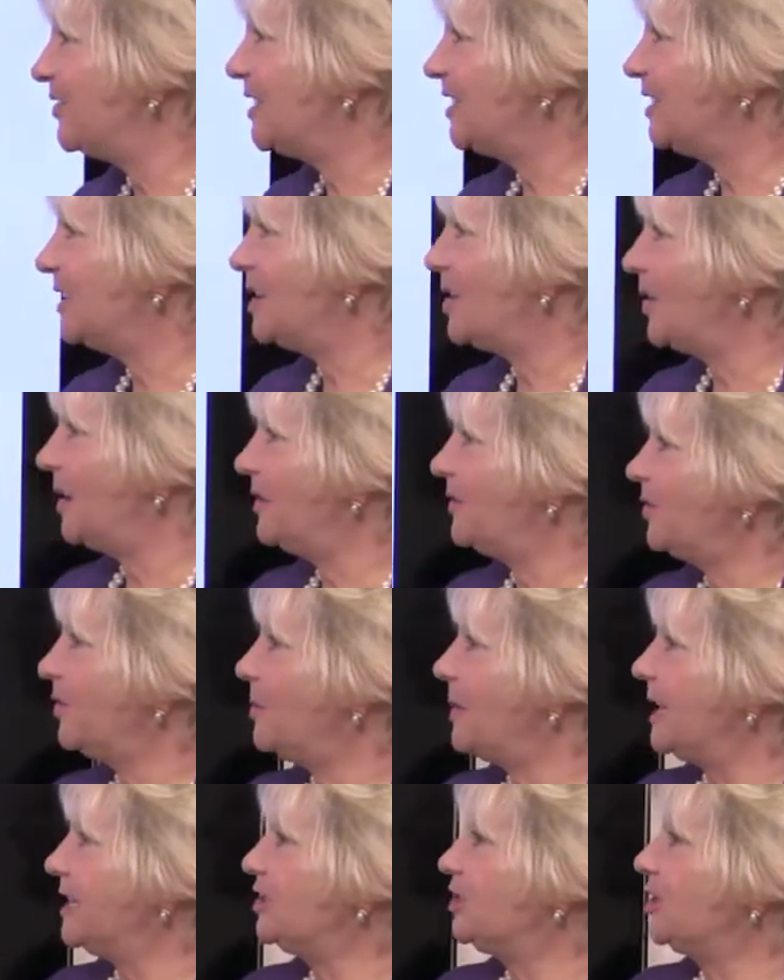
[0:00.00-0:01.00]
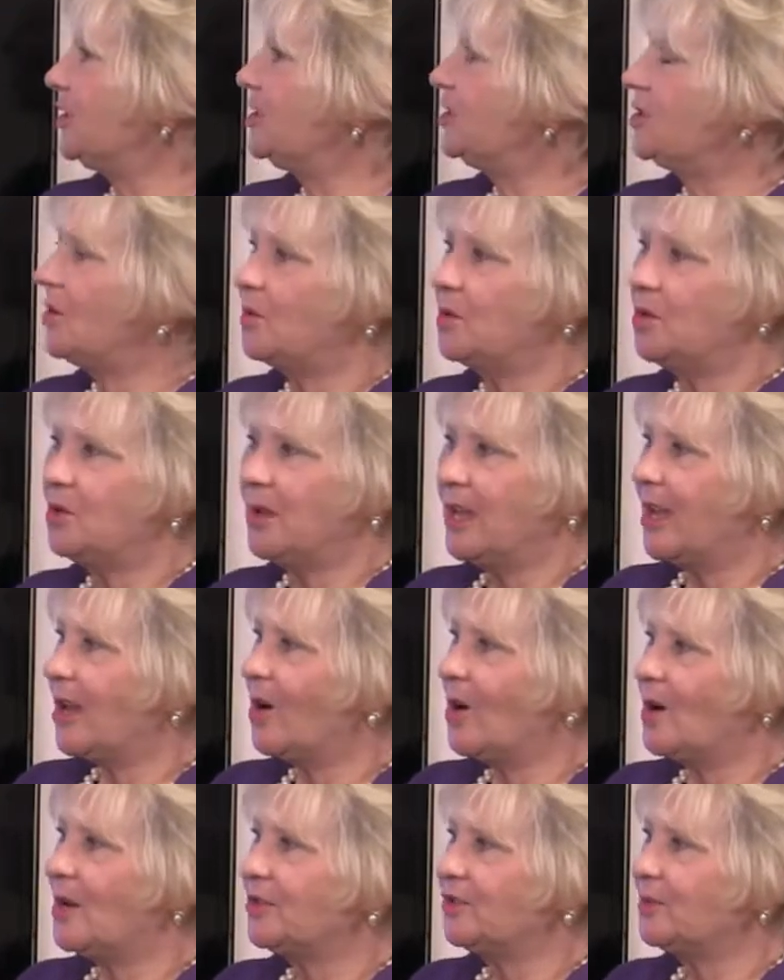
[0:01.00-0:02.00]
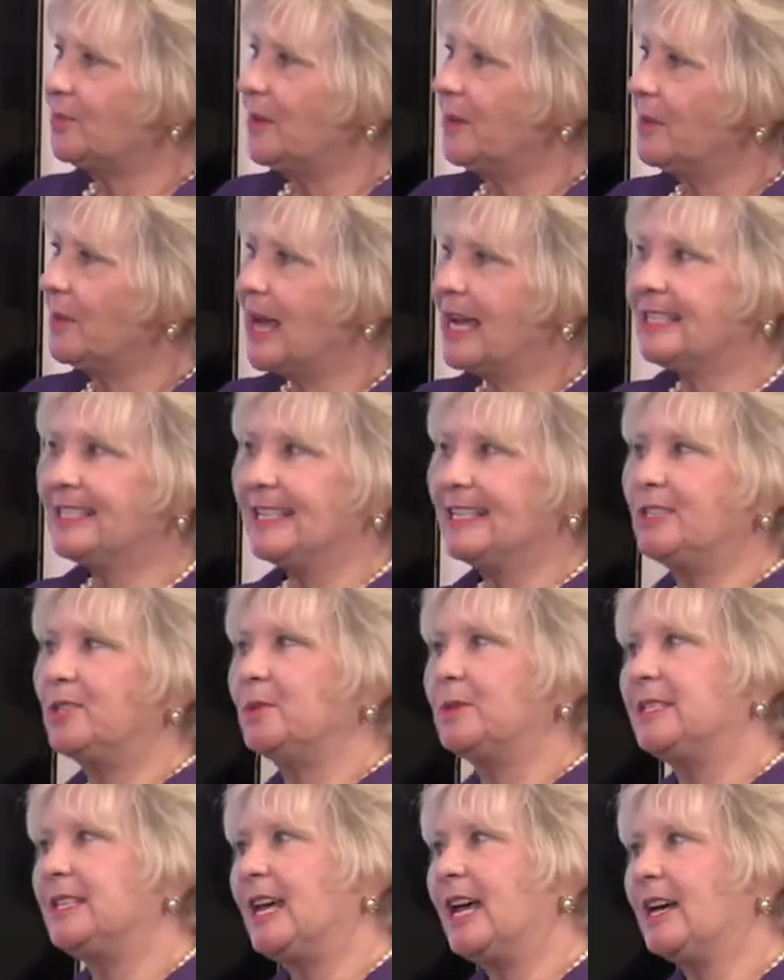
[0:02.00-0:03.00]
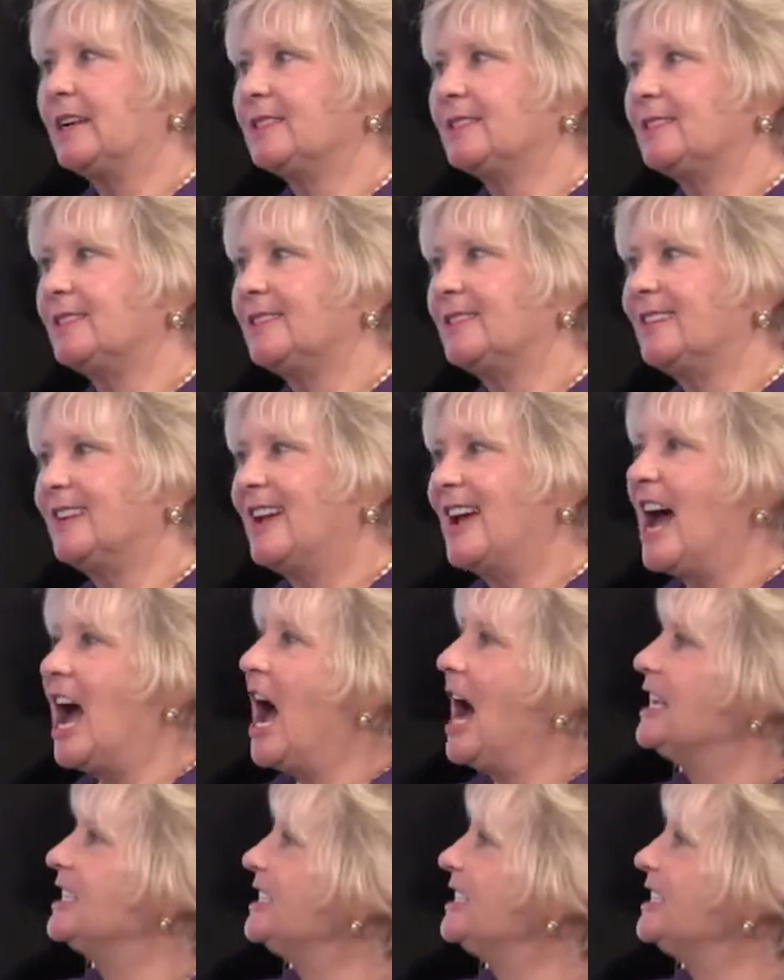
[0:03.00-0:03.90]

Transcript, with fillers: you know information. Don't you get calls from people? I sent you a text. Yeah. I